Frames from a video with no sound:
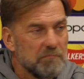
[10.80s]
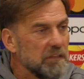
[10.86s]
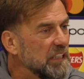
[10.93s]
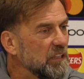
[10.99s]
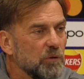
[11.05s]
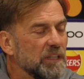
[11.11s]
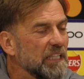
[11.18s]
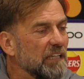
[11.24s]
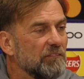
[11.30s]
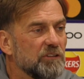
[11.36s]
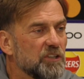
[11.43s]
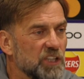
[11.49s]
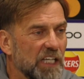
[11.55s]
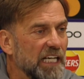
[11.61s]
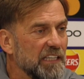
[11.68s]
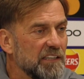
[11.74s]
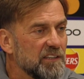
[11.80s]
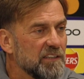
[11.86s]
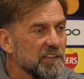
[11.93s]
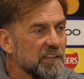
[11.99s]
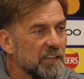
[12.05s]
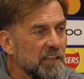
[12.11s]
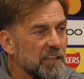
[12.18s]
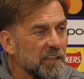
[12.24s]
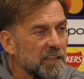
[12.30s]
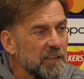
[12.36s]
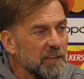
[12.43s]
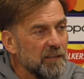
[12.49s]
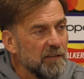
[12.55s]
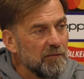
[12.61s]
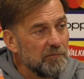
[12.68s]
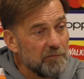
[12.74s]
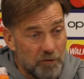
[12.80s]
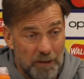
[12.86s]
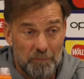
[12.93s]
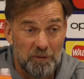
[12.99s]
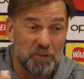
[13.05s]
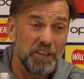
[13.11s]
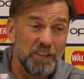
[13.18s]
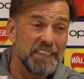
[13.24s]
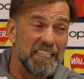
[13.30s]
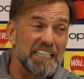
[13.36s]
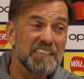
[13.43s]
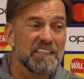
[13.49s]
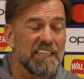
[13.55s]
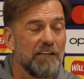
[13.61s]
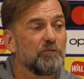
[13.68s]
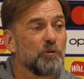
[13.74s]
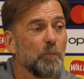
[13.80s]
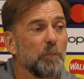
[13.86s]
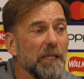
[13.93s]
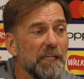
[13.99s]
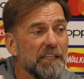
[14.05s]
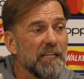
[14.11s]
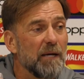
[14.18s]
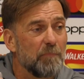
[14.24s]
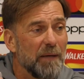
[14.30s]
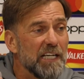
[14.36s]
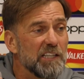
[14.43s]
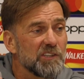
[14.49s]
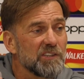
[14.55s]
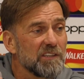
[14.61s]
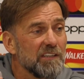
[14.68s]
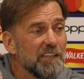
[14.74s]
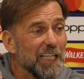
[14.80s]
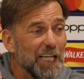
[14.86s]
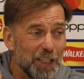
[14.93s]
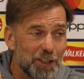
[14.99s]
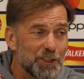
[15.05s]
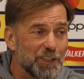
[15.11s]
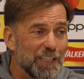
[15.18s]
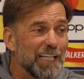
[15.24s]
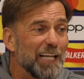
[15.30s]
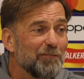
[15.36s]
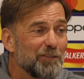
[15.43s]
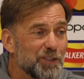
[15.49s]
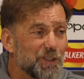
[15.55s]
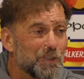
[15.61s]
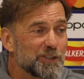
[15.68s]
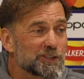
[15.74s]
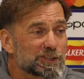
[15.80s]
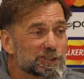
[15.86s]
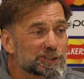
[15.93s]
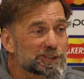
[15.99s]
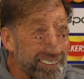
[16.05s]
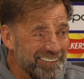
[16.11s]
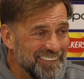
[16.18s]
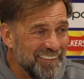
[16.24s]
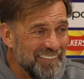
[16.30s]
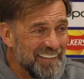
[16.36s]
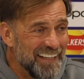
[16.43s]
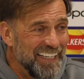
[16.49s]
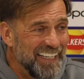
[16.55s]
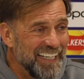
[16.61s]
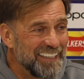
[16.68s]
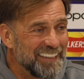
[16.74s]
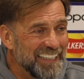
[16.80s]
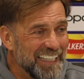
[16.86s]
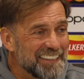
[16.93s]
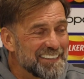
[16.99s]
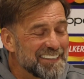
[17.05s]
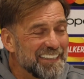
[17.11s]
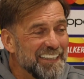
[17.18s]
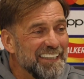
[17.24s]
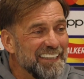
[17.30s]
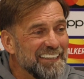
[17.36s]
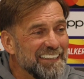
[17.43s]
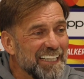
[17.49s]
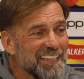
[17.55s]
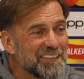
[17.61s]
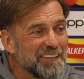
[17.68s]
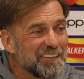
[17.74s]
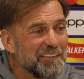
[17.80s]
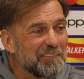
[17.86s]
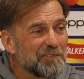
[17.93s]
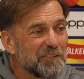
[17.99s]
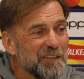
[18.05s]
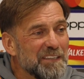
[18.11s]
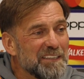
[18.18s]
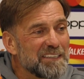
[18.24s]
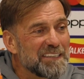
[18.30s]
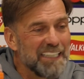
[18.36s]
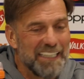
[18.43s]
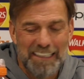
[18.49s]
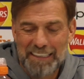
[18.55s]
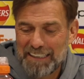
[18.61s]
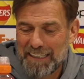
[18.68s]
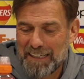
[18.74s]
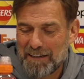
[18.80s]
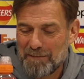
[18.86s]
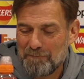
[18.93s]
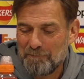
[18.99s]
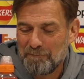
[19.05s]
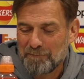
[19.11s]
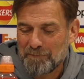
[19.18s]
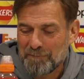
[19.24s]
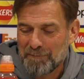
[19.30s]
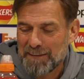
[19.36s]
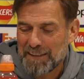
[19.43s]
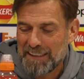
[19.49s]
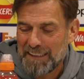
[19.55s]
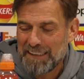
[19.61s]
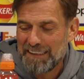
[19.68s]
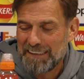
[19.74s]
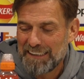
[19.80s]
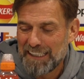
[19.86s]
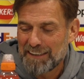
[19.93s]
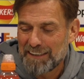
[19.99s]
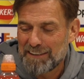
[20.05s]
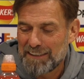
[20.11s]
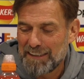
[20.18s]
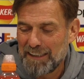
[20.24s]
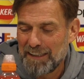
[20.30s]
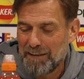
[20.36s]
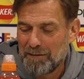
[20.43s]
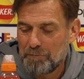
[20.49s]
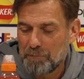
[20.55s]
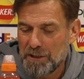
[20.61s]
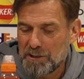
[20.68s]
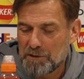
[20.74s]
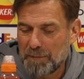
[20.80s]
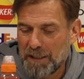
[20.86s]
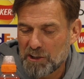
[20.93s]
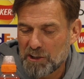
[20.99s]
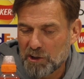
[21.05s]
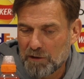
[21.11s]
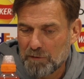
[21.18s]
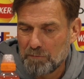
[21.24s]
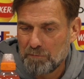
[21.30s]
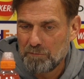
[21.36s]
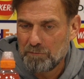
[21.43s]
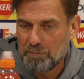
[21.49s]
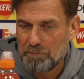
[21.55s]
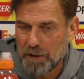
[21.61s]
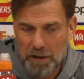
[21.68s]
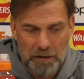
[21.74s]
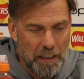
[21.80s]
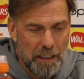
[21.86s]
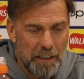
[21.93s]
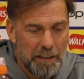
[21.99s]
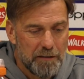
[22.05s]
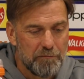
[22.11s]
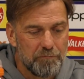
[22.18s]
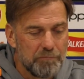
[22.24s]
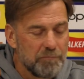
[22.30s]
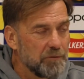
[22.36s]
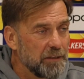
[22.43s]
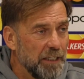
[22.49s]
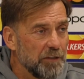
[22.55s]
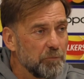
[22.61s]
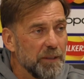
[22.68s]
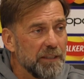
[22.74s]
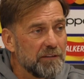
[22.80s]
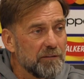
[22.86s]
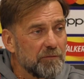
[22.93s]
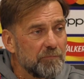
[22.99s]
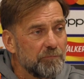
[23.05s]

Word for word: you don't have a chance. Real Madrid doesn't have to play their best and still have a chance. And that's the difference. And that's pretty special. But I can't wait.